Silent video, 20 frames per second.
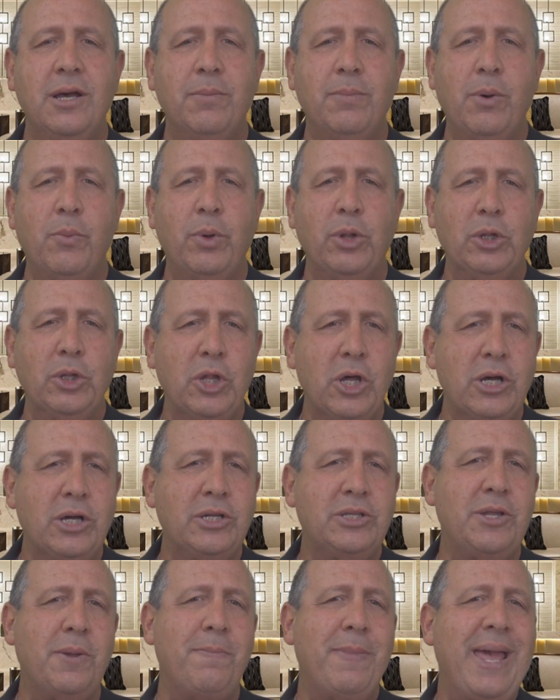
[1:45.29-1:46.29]
but will
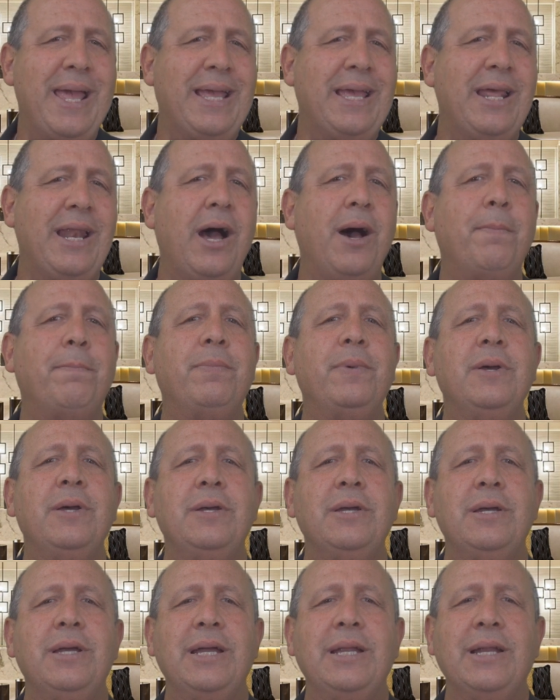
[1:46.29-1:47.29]
look to make it up
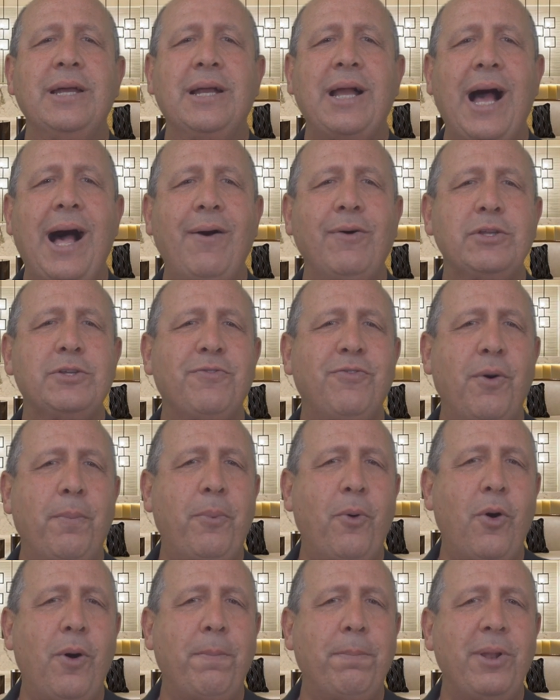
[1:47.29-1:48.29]
in the college
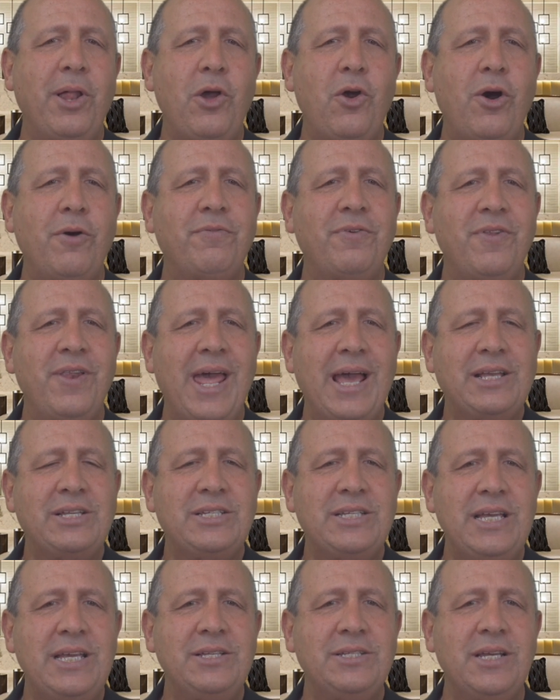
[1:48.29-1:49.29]
football playoff next
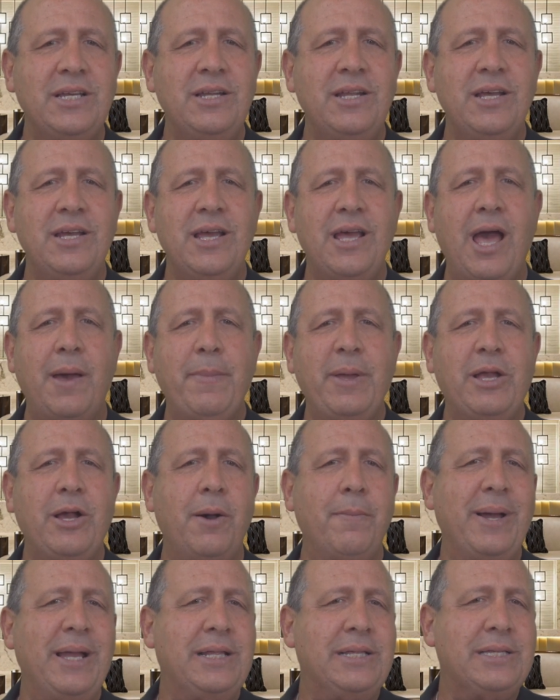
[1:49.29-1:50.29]
season and
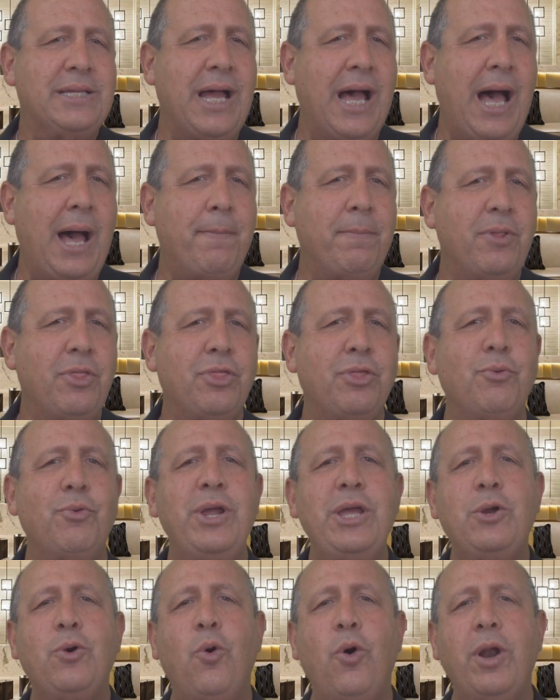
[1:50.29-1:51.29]
become a top
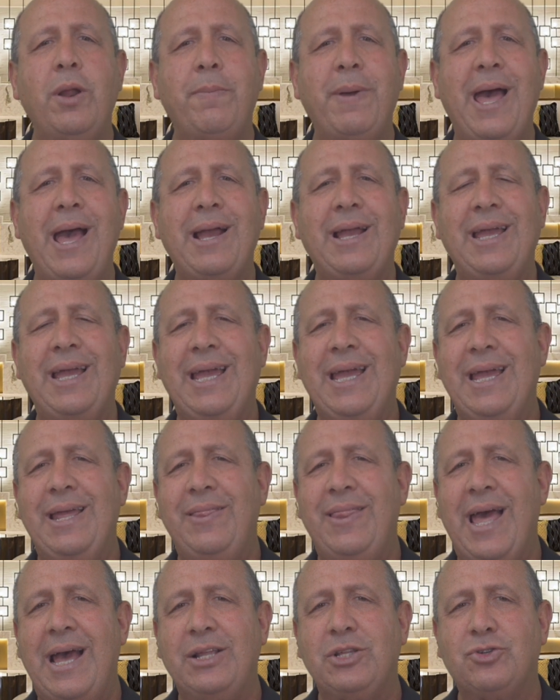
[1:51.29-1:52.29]
three quarterback
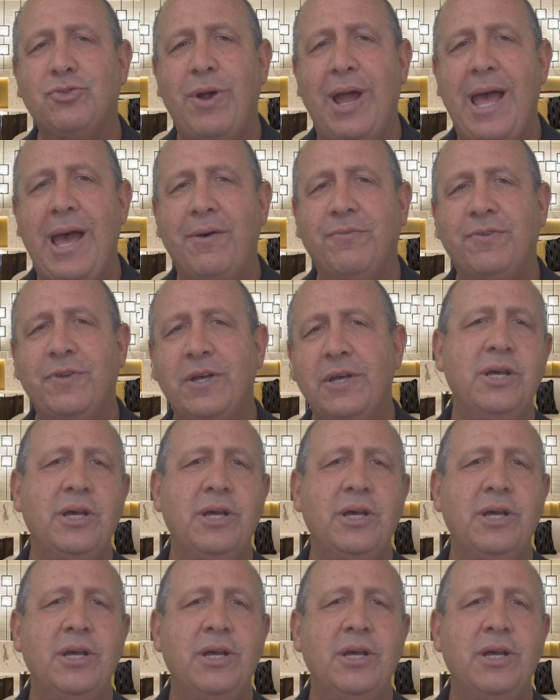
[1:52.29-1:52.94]
in that draft